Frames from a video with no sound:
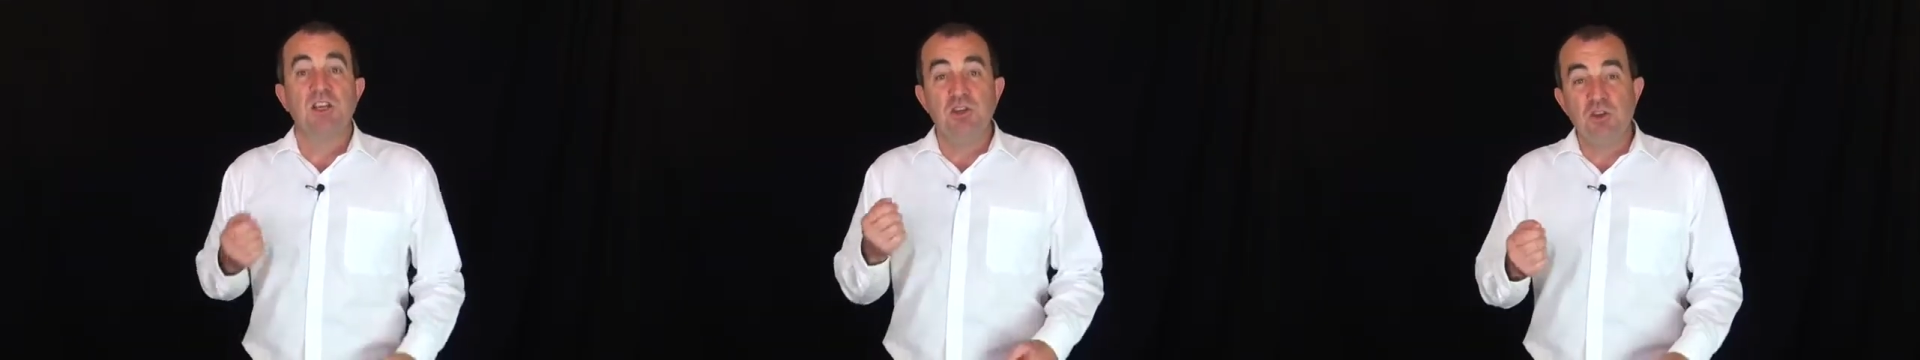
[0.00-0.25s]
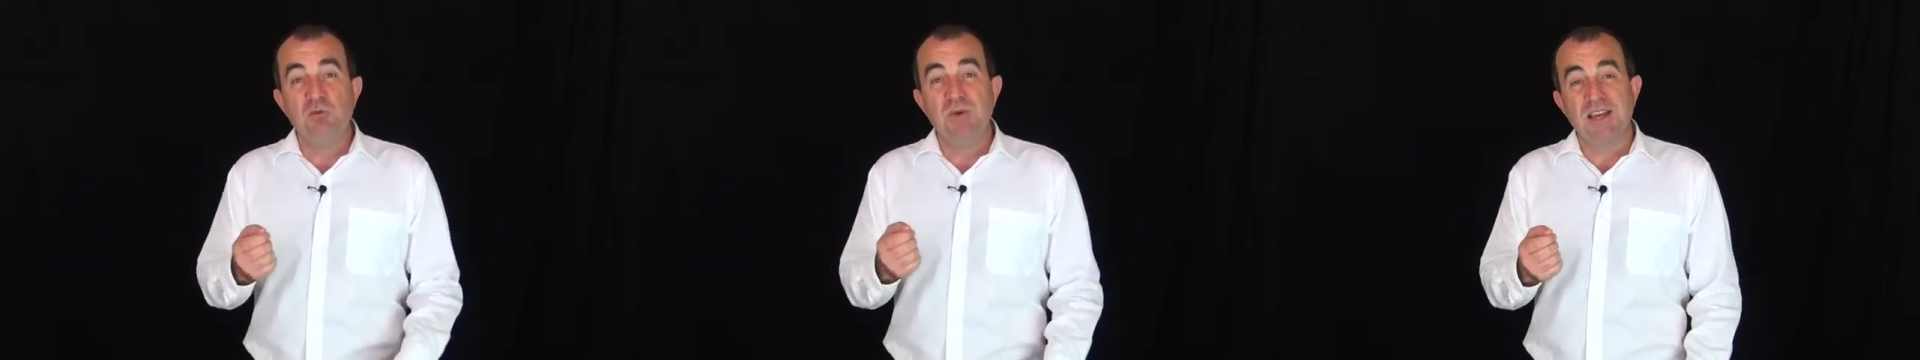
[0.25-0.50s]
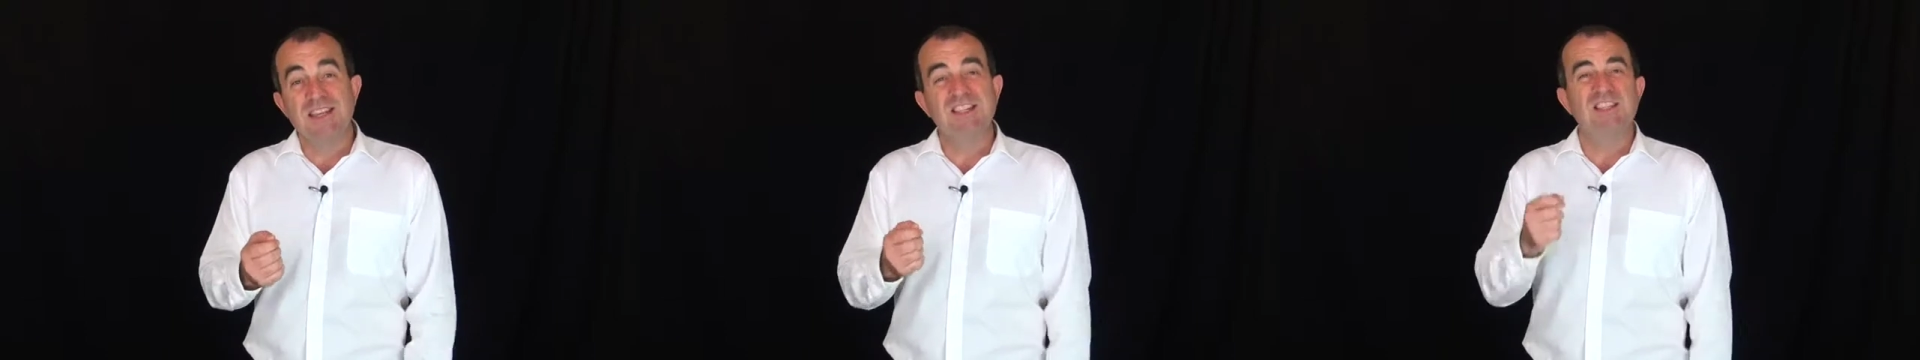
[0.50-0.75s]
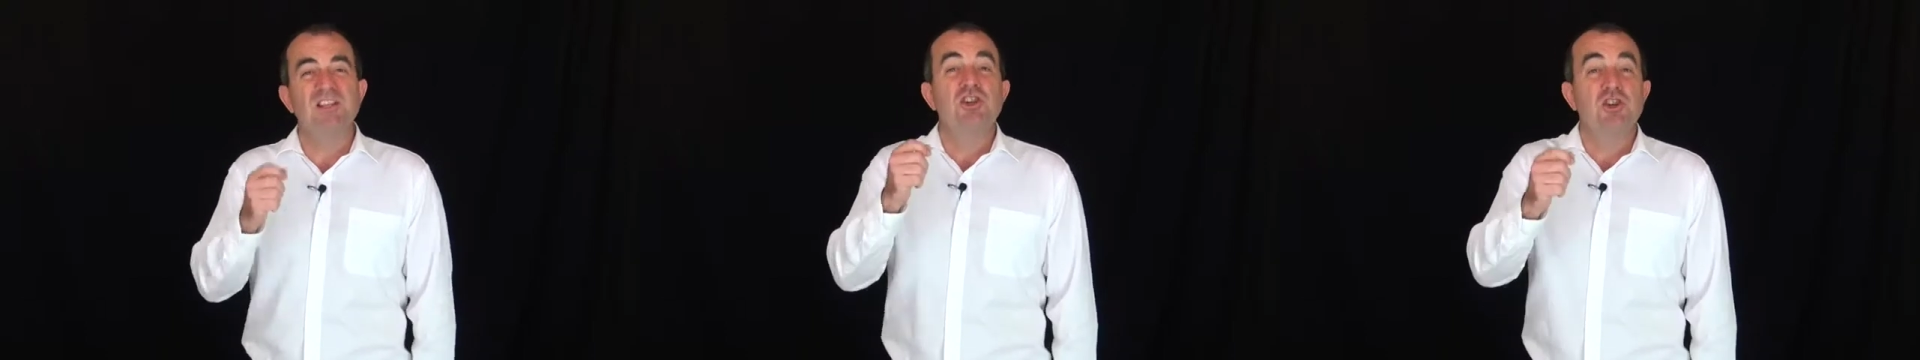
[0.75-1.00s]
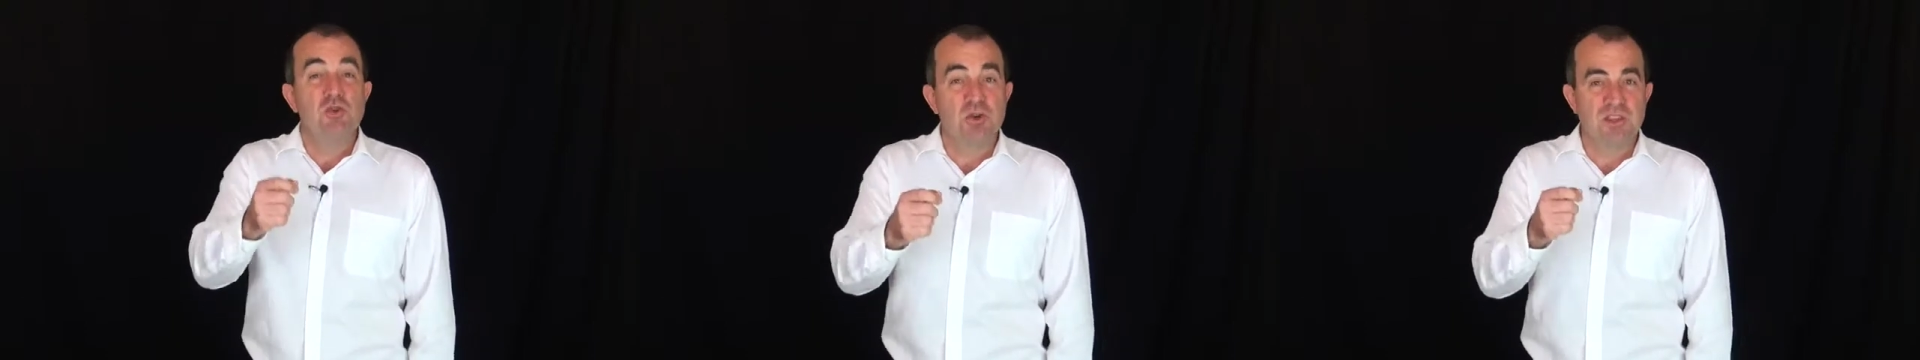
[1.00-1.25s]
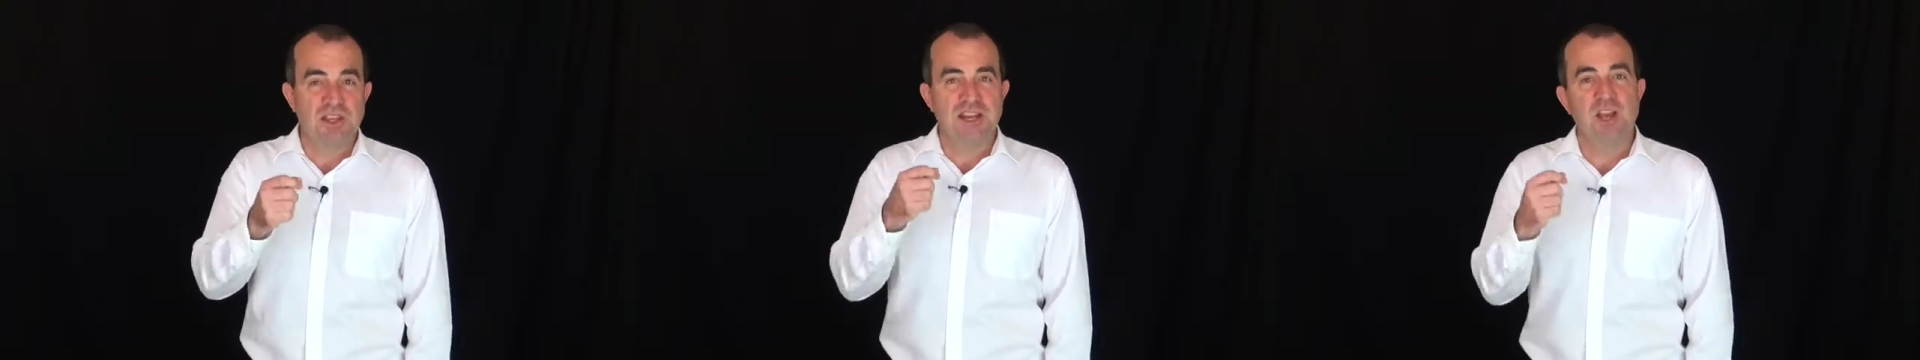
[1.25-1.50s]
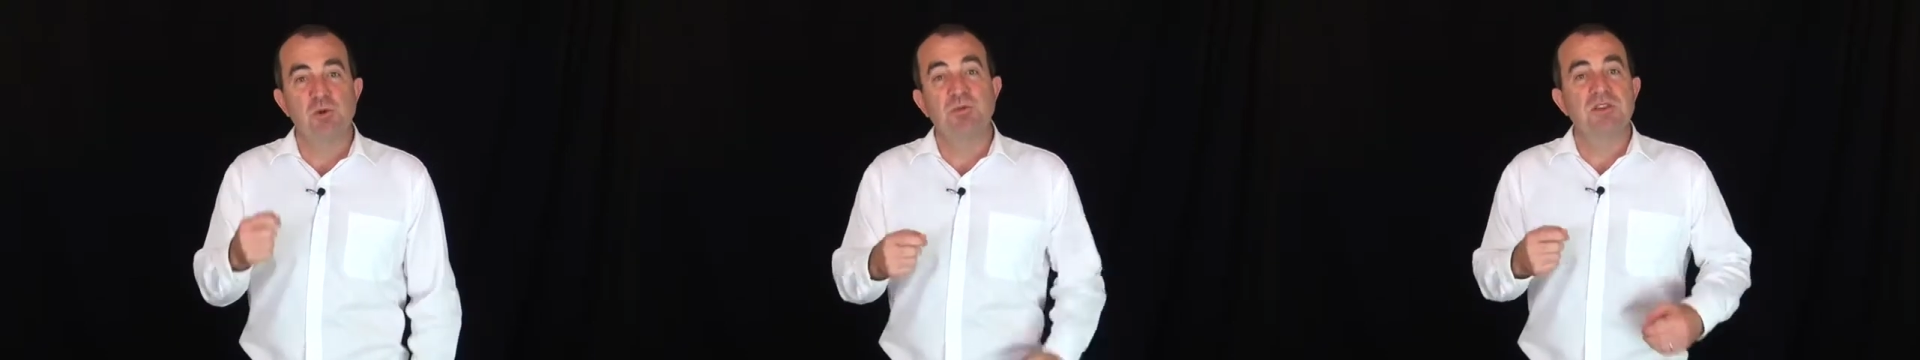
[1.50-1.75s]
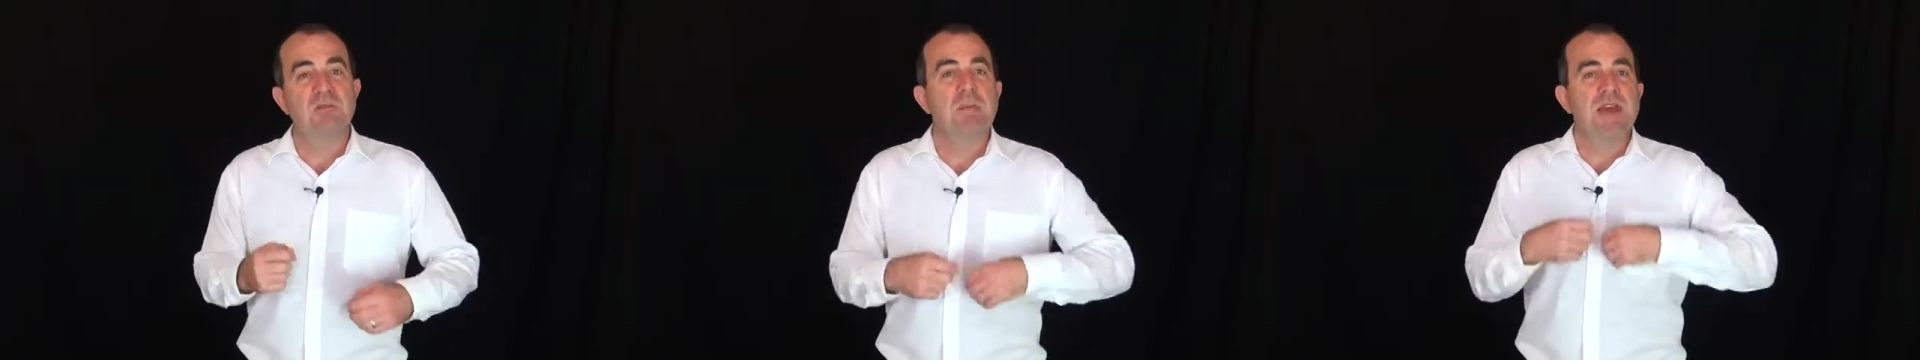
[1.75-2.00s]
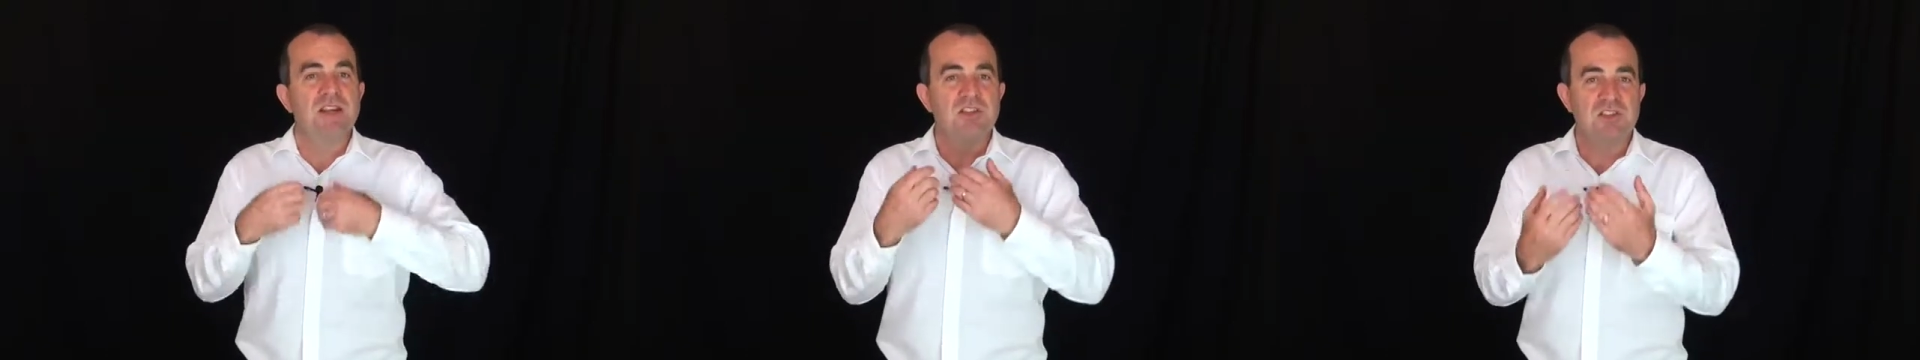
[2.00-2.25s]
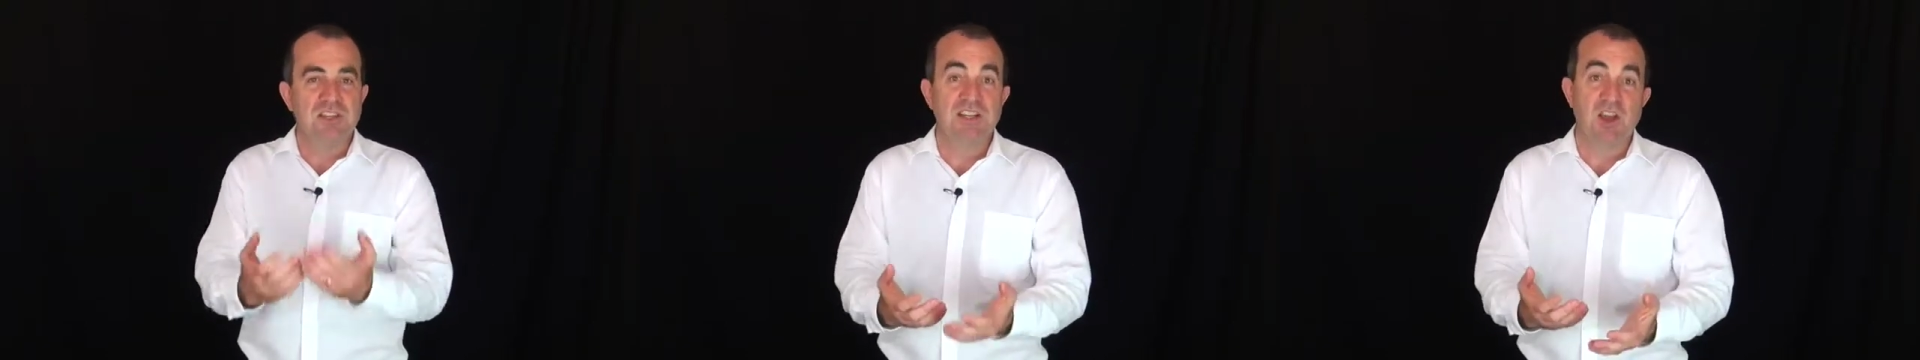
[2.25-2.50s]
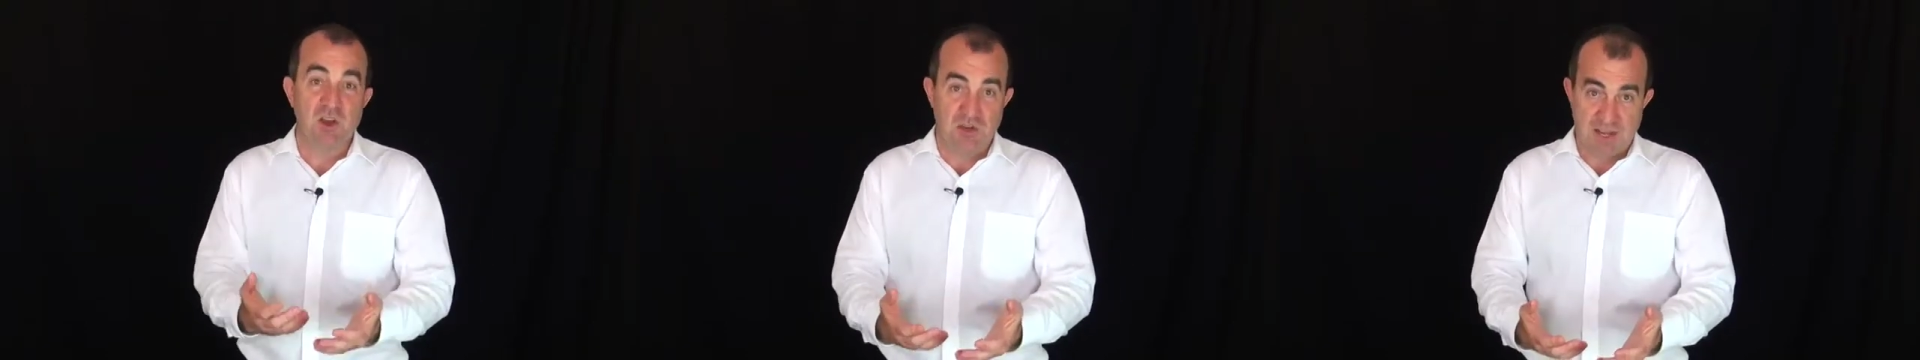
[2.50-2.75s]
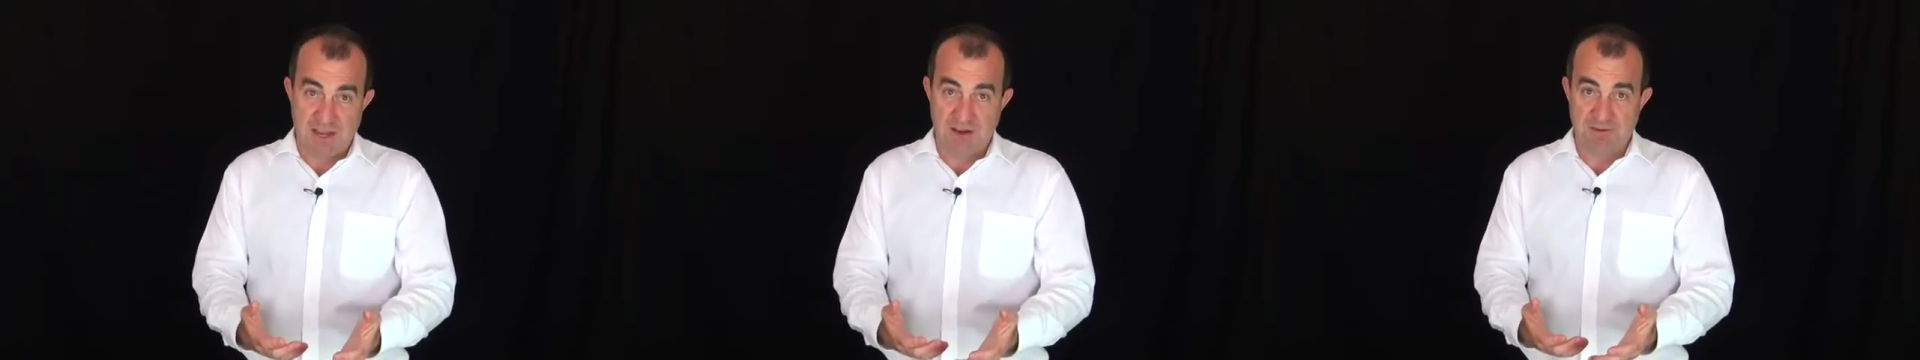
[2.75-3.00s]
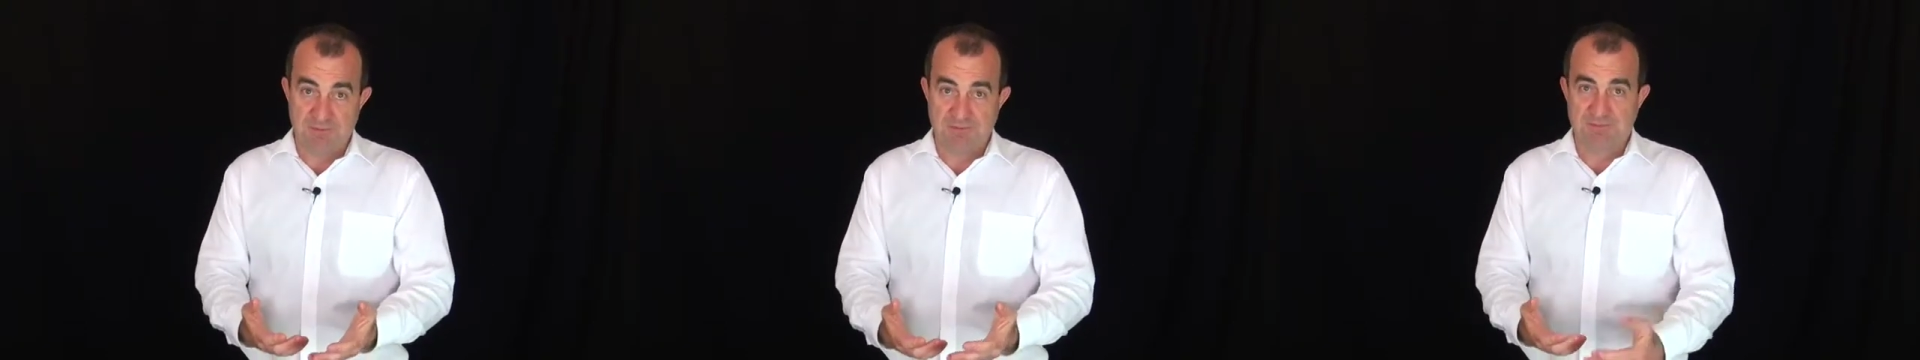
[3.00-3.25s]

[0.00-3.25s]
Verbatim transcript: Humour is the sugar that helps the medicine go down.